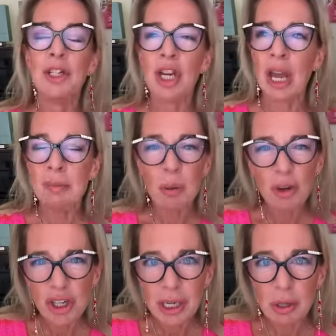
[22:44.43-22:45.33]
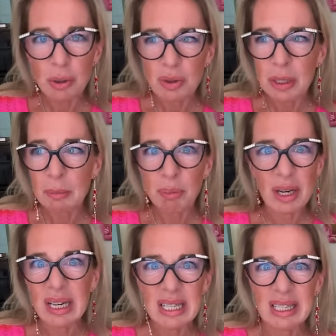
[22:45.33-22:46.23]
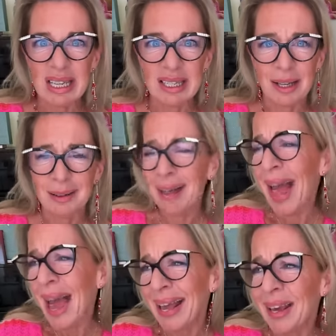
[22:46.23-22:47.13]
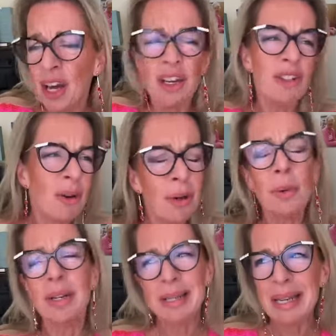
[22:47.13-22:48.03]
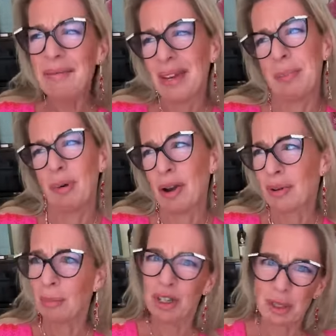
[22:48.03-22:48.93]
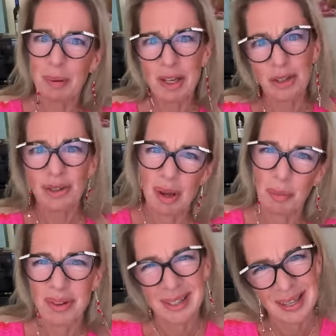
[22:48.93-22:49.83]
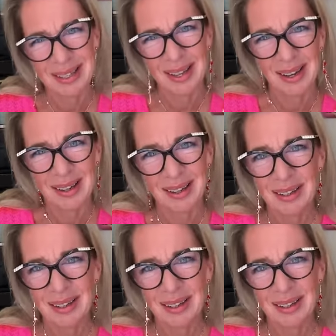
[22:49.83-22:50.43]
Jamie, what's she called? Britney's sister. A, don't go on a TV programme just because you're someone's sister.